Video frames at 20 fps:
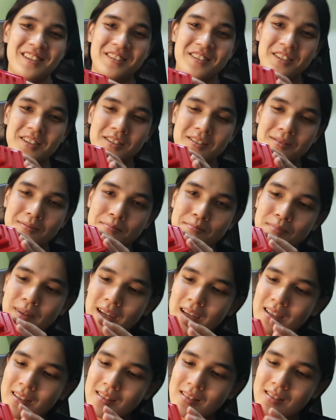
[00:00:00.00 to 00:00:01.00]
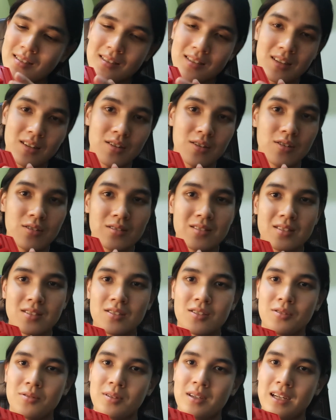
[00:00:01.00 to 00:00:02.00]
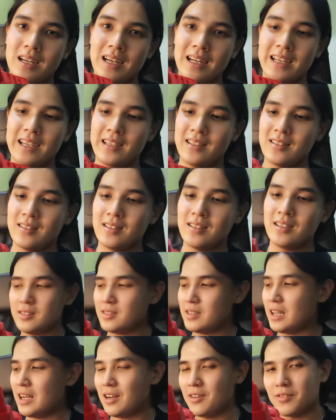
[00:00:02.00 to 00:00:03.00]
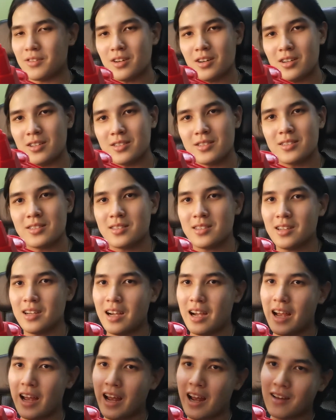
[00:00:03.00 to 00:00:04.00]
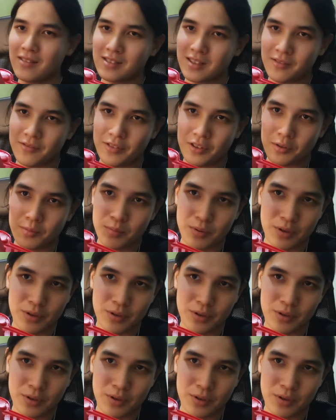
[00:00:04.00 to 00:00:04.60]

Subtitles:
This base looks so clean. Yeah, of course, I have some failed